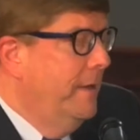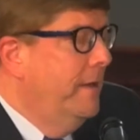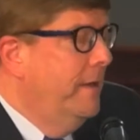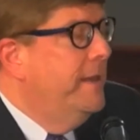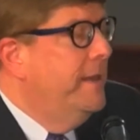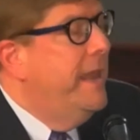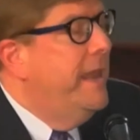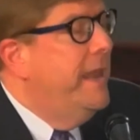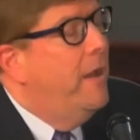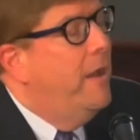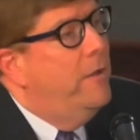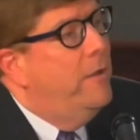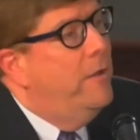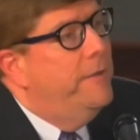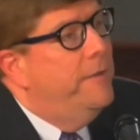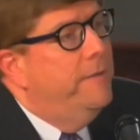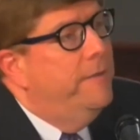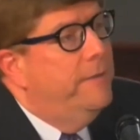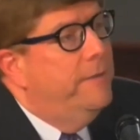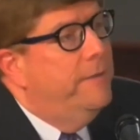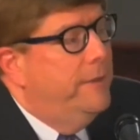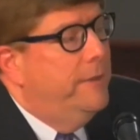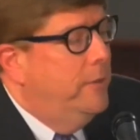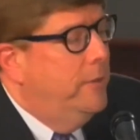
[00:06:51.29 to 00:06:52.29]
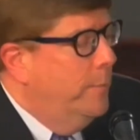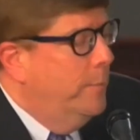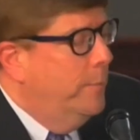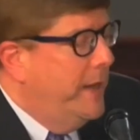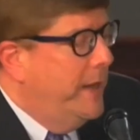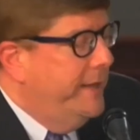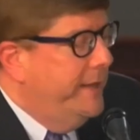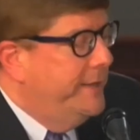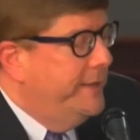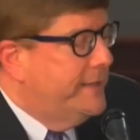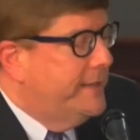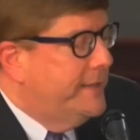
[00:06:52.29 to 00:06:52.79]
Now, you
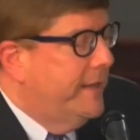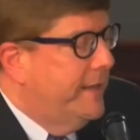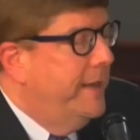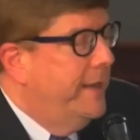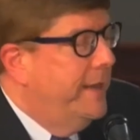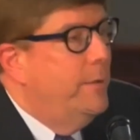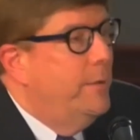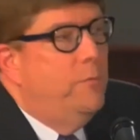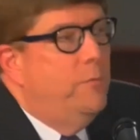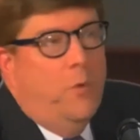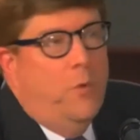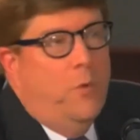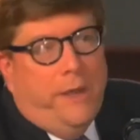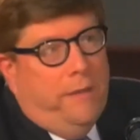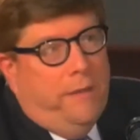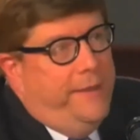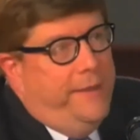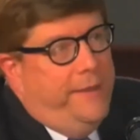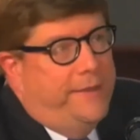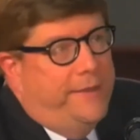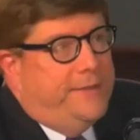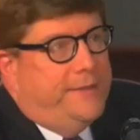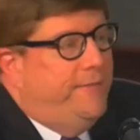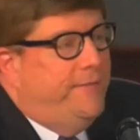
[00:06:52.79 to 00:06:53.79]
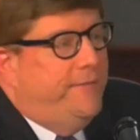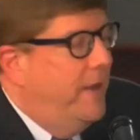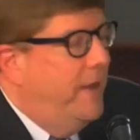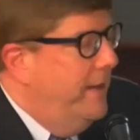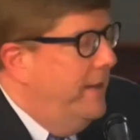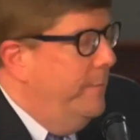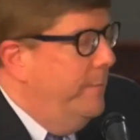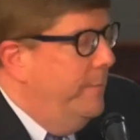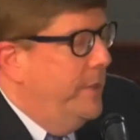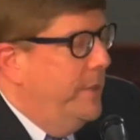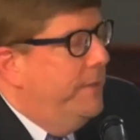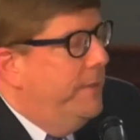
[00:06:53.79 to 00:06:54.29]
might say, well, that's
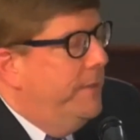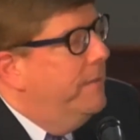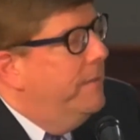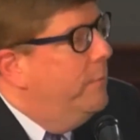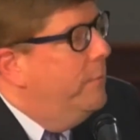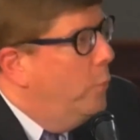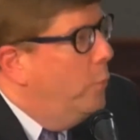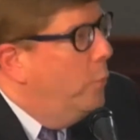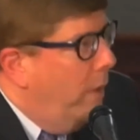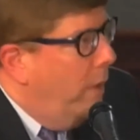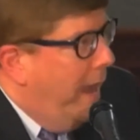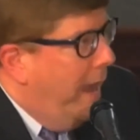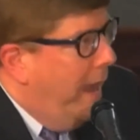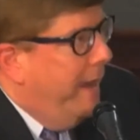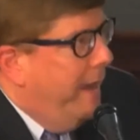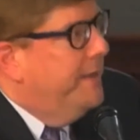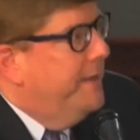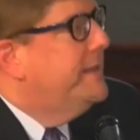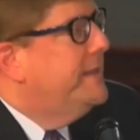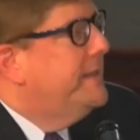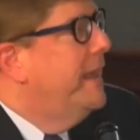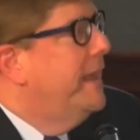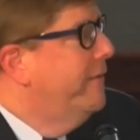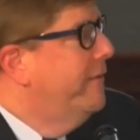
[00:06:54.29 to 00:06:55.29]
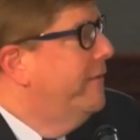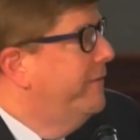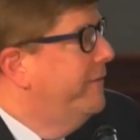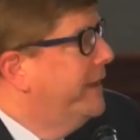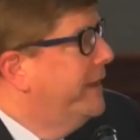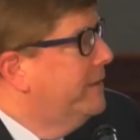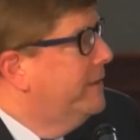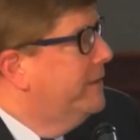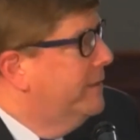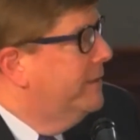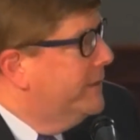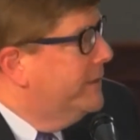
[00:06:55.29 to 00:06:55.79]
fine, but how does that
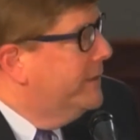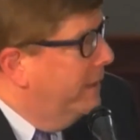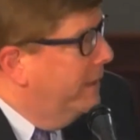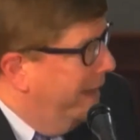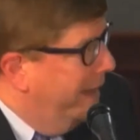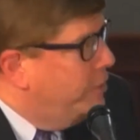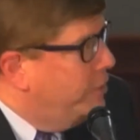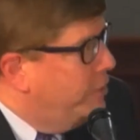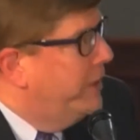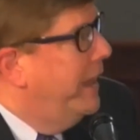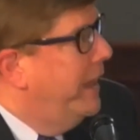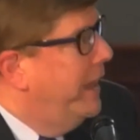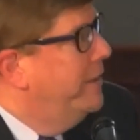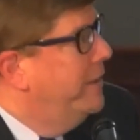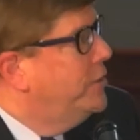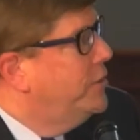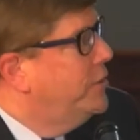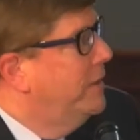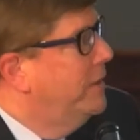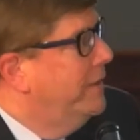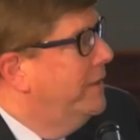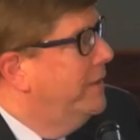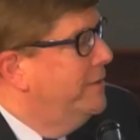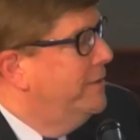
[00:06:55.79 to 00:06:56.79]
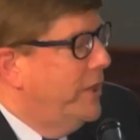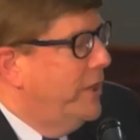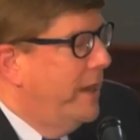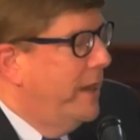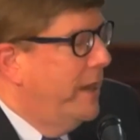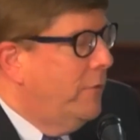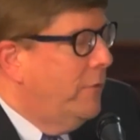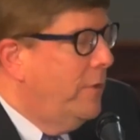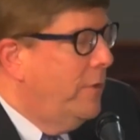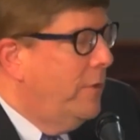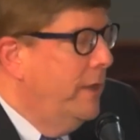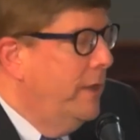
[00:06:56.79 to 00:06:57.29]
affect education in
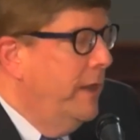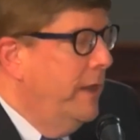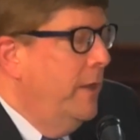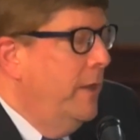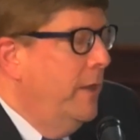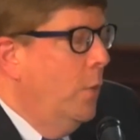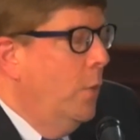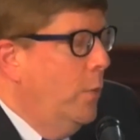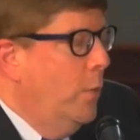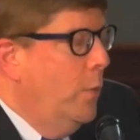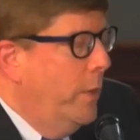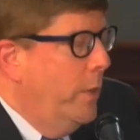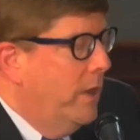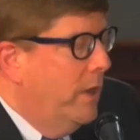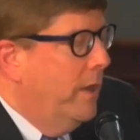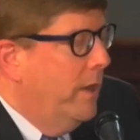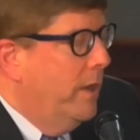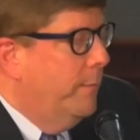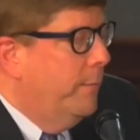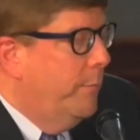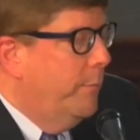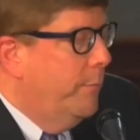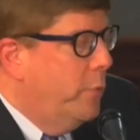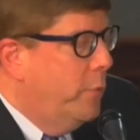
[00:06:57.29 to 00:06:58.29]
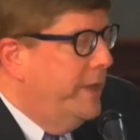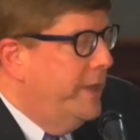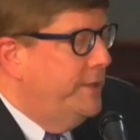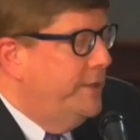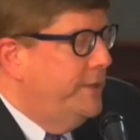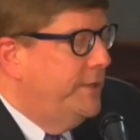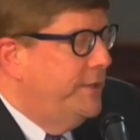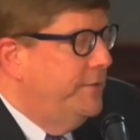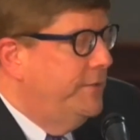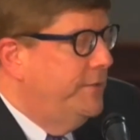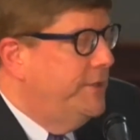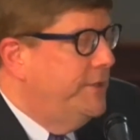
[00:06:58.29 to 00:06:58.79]
general? We want to point
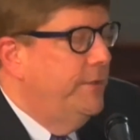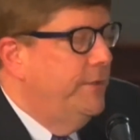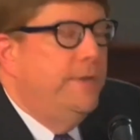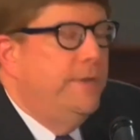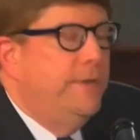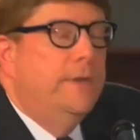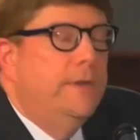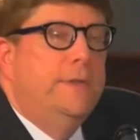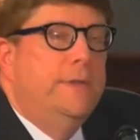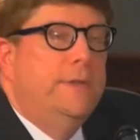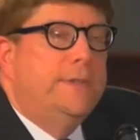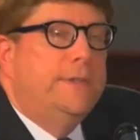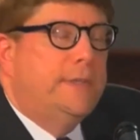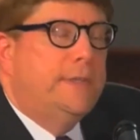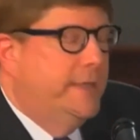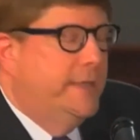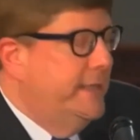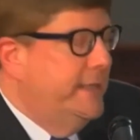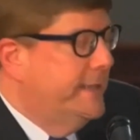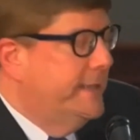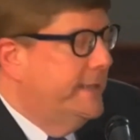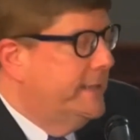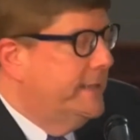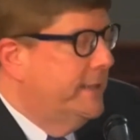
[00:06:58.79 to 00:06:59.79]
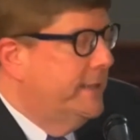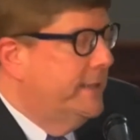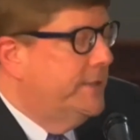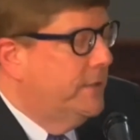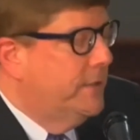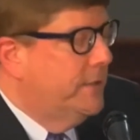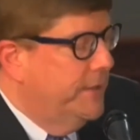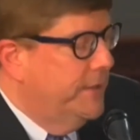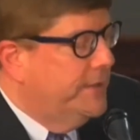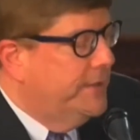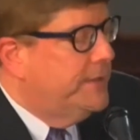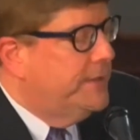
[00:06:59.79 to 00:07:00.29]
you to the statistics
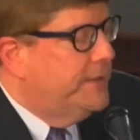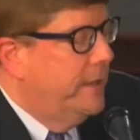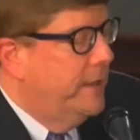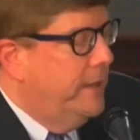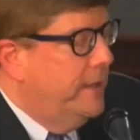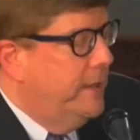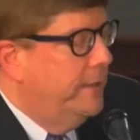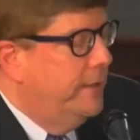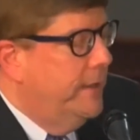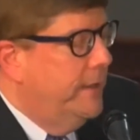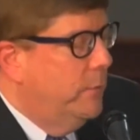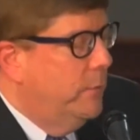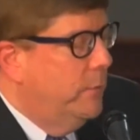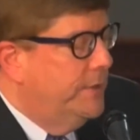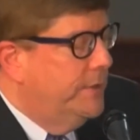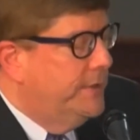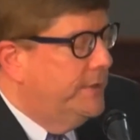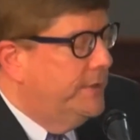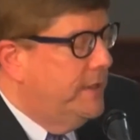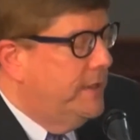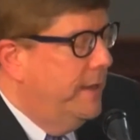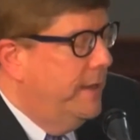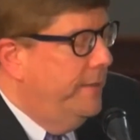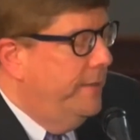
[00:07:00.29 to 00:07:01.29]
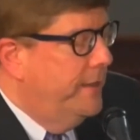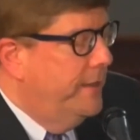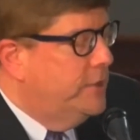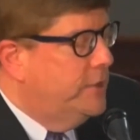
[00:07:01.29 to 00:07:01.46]
or the study that was done that